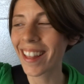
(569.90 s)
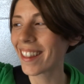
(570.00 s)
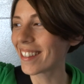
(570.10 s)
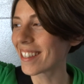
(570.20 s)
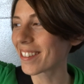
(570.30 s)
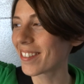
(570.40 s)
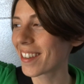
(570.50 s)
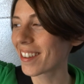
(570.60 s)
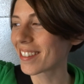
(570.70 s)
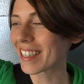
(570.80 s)
This is one
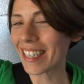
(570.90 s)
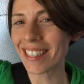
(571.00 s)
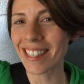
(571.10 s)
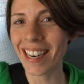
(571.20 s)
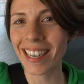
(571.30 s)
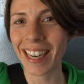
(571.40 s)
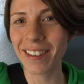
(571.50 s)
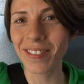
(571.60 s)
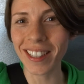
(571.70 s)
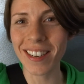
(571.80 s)
of those things that I
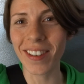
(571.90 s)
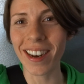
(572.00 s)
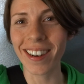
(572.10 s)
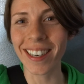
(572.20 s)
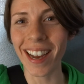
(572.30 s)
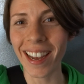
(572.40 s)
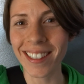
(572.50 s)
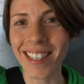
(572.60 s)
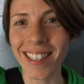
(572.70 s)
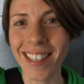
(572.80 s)
can't believe Eric
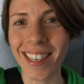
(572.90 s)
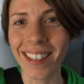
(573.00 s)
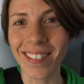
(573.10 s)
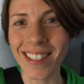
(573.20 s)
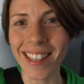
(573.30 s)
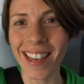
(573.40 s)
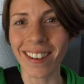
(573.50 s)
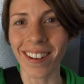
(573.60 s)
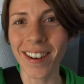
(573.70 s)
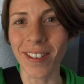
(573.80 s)
actually was
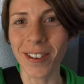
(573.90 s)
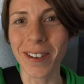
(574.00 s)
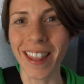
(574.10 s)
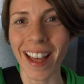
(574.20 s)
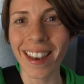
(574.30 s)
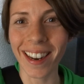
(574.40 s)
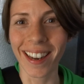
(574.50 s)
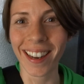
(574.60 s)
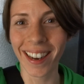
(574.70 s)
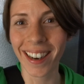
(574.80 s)
like, all right, we're doing that.
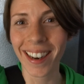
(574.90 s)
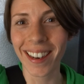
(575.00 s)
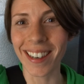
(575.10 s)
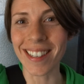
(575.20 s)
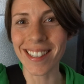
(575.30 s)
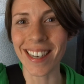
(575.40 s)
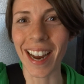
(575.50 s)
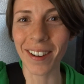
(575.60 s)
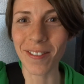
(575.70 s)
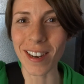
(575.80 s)
Because he
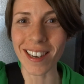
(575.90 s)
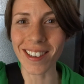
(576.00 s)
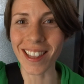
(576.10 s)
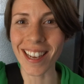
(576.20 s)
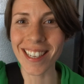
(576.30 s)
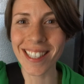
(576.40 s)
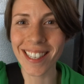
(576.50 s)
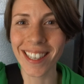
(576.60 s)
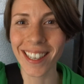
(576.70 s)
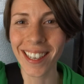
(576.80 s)
helped me do
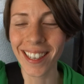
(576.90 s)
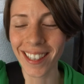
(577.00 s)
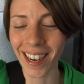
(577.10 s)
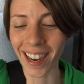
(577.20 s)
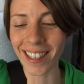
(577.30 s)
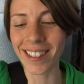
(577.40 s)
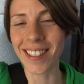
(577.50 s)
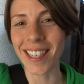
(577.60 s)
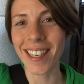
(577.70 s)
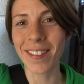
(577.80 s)
this. I
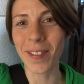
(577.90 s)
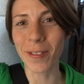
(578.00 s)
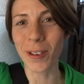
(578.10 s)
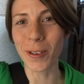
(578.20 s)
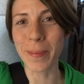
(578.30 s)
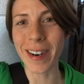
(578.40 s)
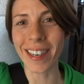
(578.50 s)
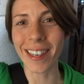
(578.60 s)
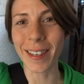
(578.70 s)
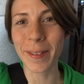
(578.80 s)
usually am the rule
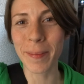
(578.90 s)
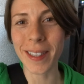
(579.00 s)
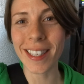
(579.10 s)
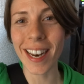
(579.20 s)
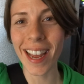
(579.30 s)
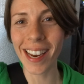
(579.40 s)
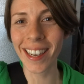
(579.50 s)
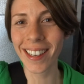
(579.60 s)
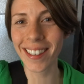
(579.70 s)
breaker, but today,